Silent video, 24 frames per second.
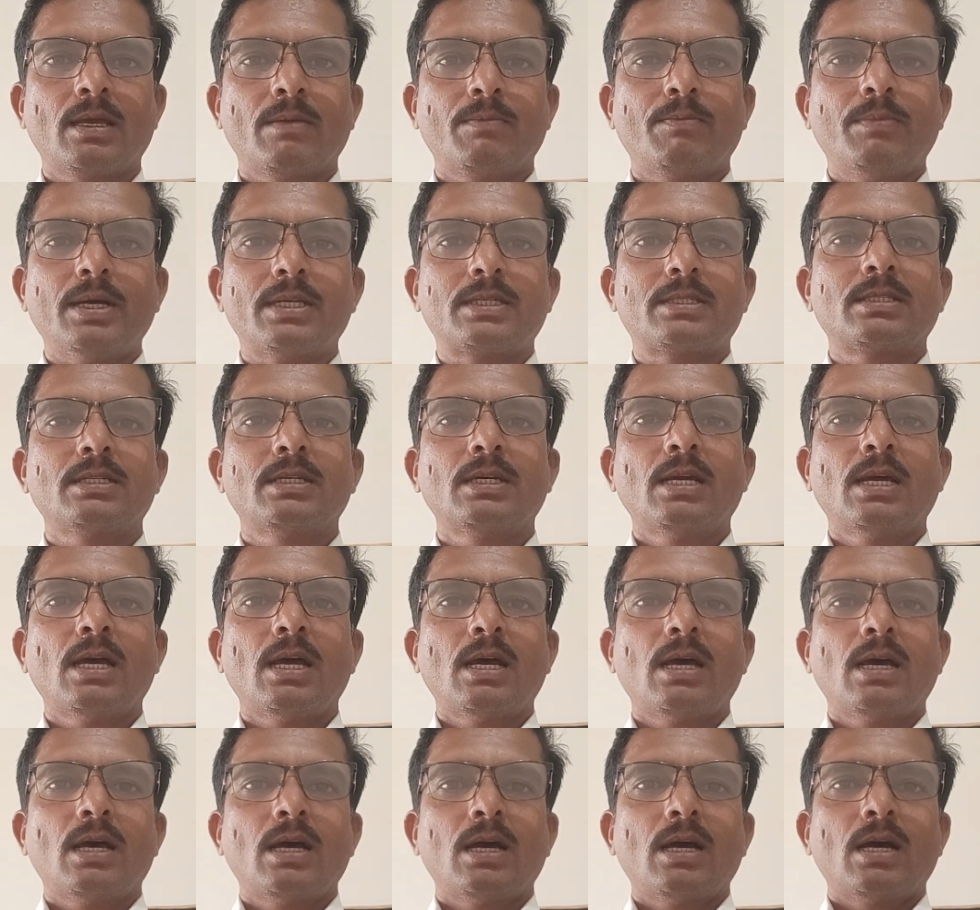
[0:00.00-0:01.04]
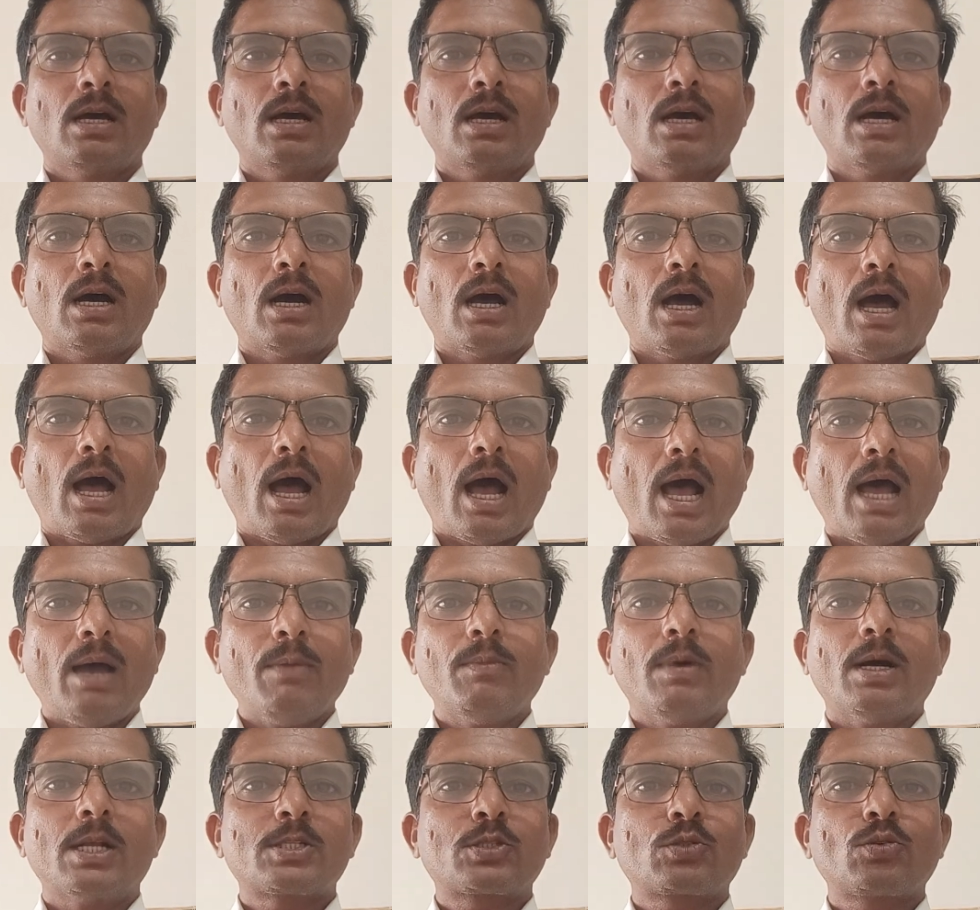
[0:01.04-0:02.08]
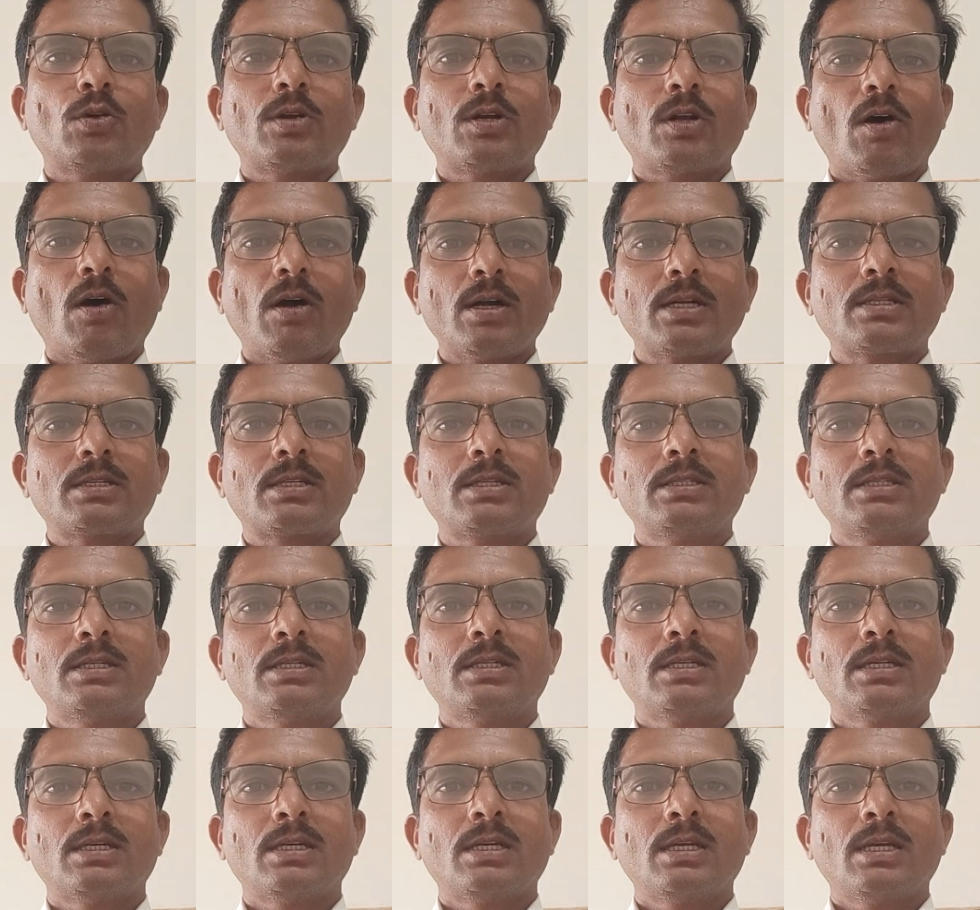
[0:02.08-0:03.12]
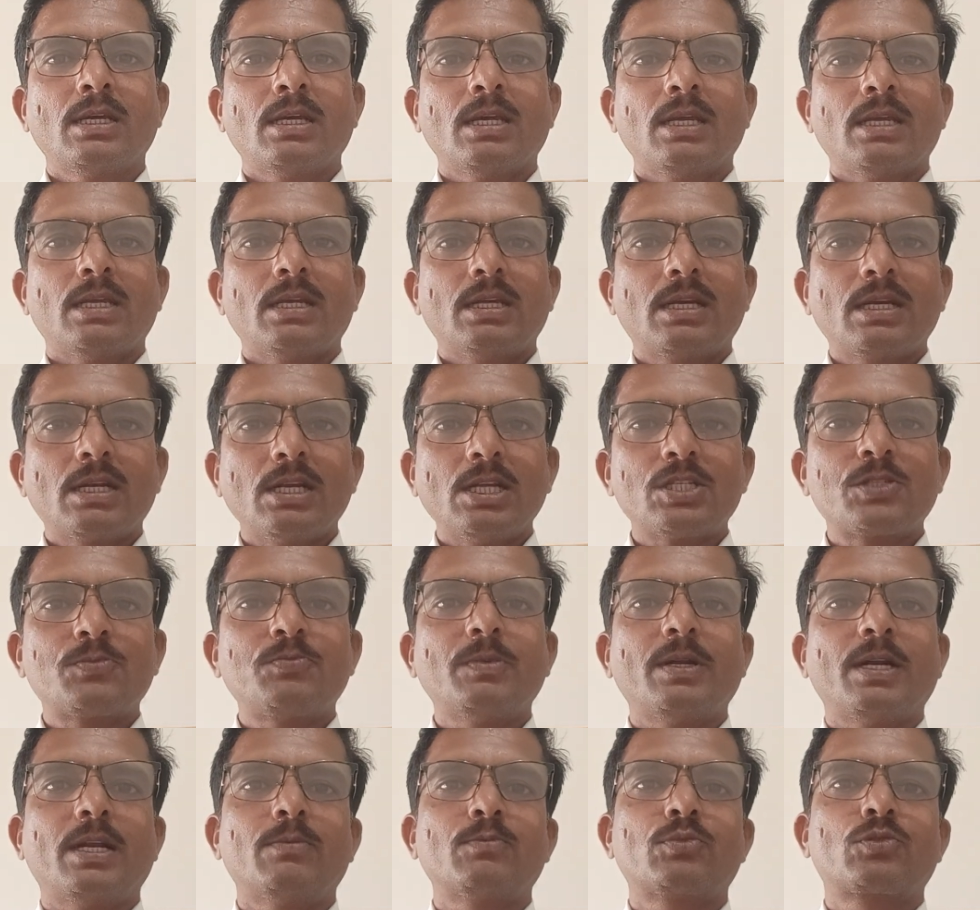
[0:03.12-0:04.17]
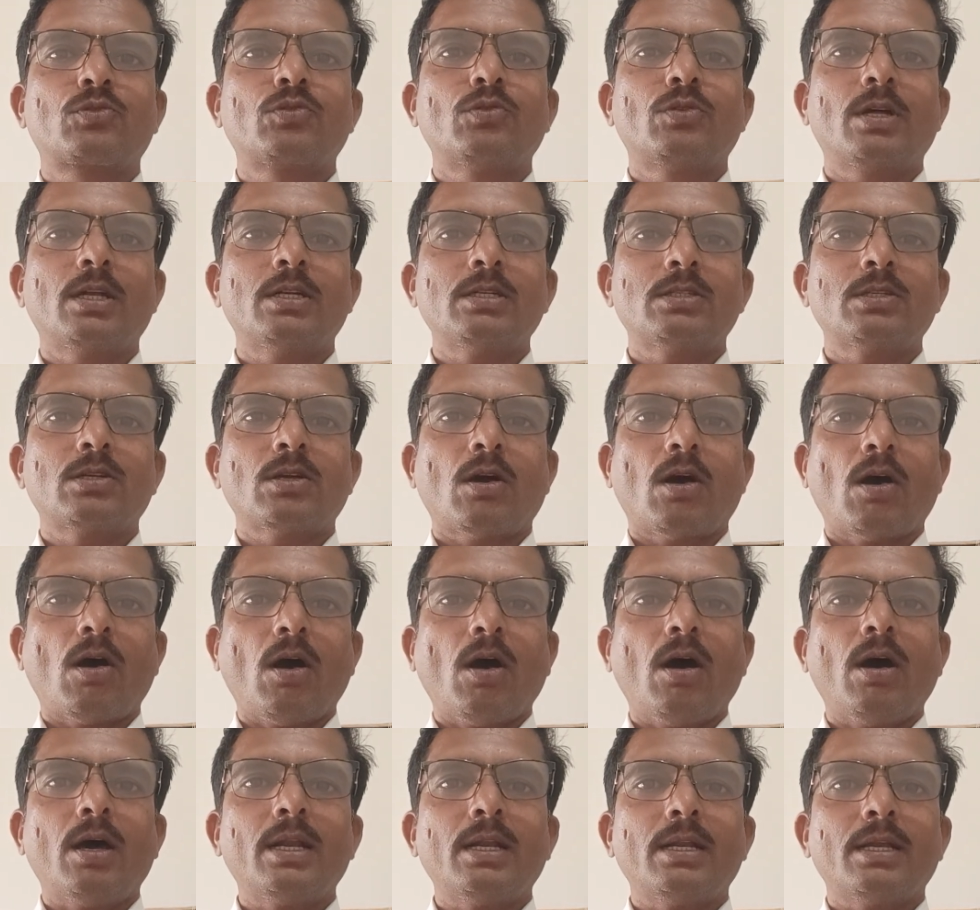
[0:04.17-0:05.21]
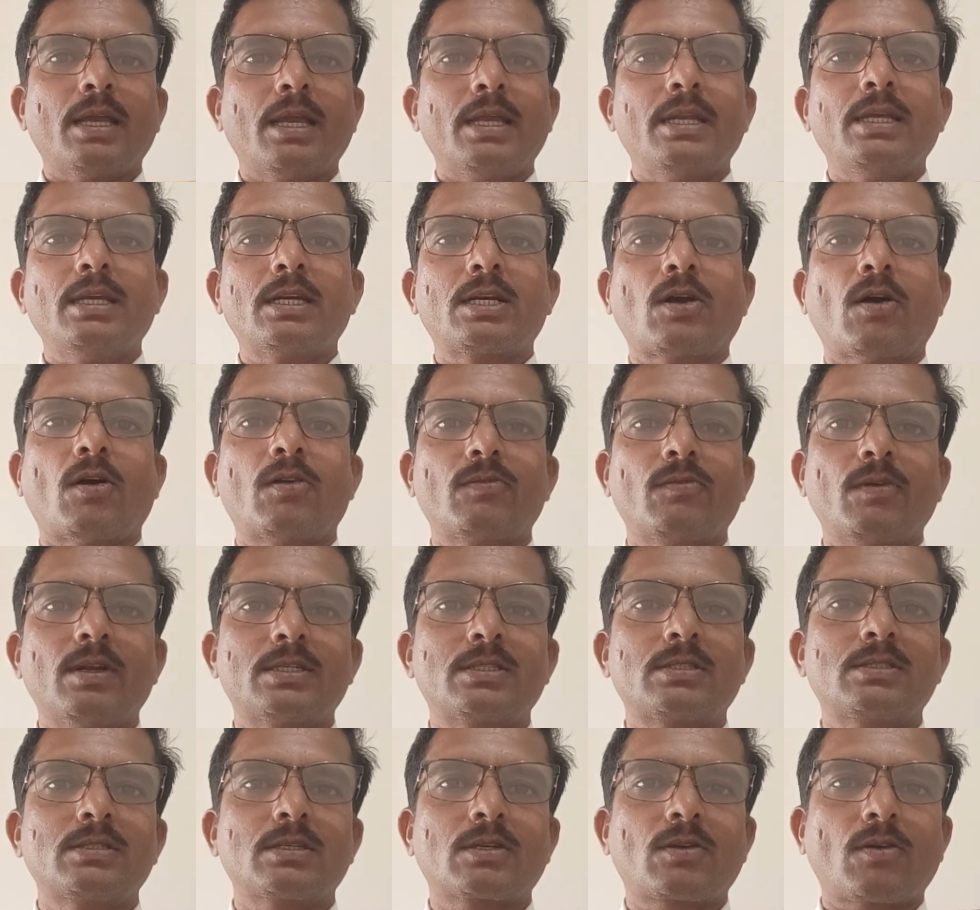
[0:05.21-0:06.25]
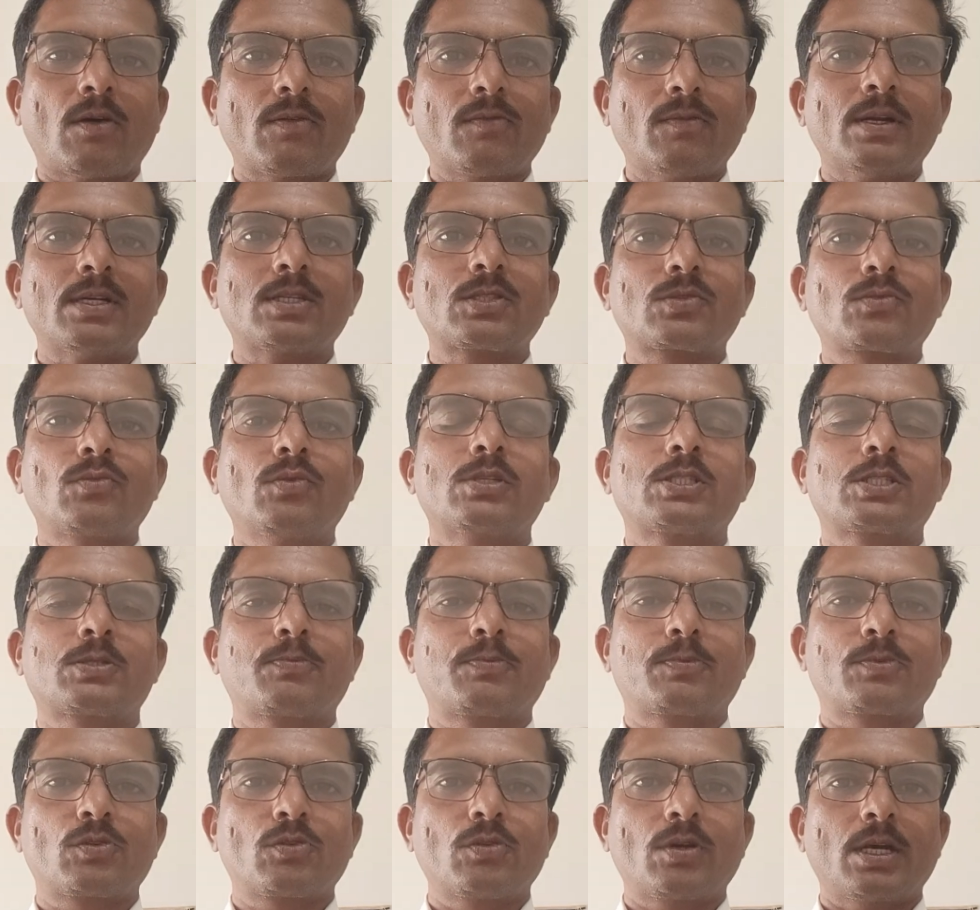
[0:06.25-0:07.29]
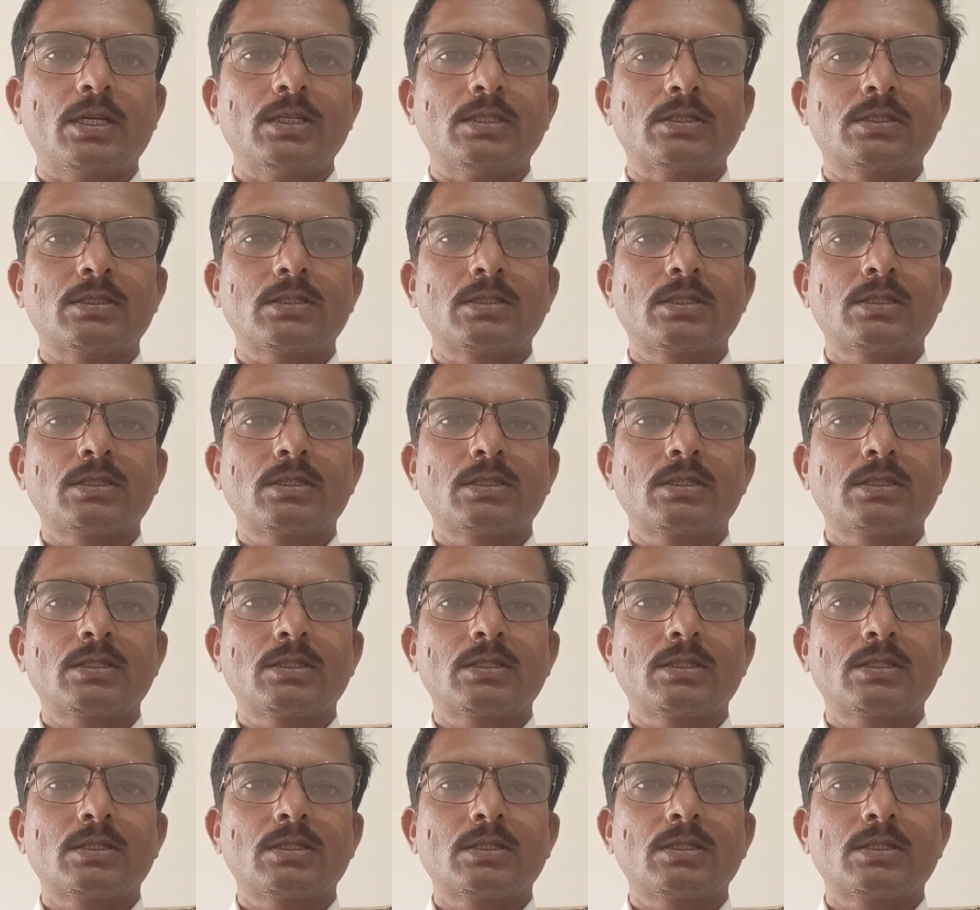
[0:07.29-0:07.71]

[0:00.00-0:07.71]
But I am also not English medium student or any convent school student,